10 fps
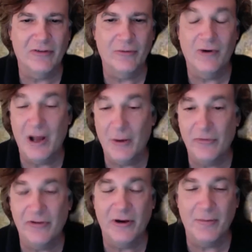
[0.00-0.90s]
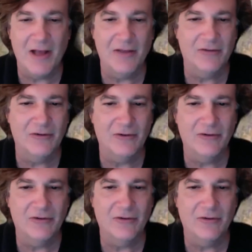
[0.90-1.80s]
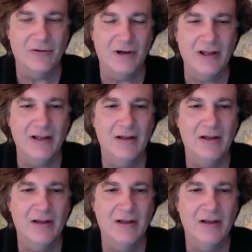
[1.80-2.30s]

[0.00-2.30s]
when I was in a master's degree.